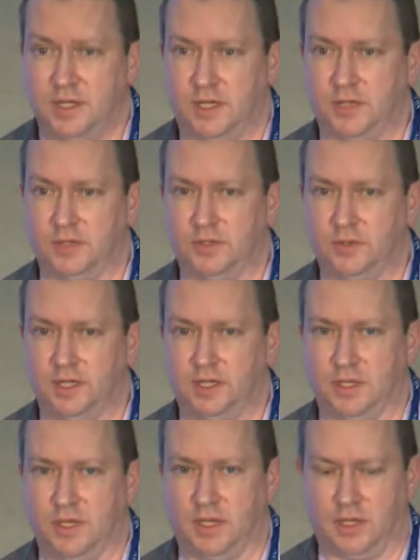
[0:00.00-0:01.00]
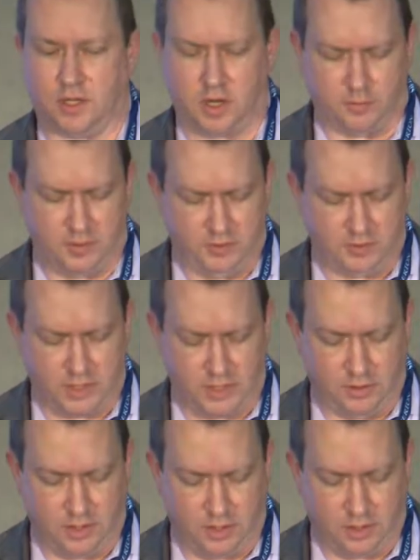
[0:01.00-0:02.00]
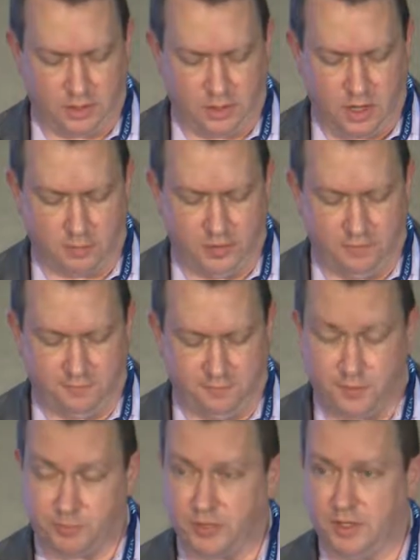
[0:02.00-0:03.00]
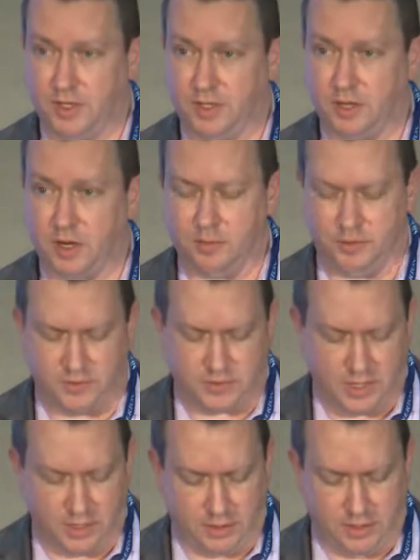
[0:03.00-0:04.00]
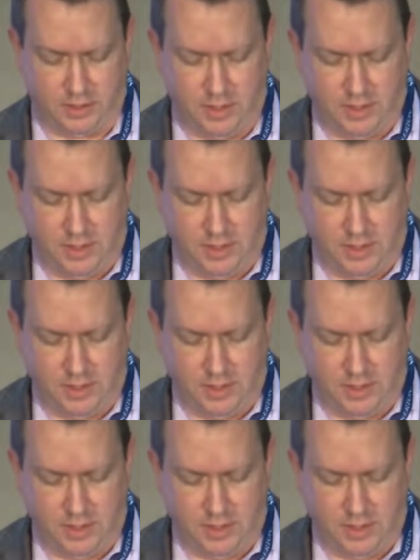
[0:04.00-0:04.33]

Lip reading: including carbon footprint and carbon neutrality.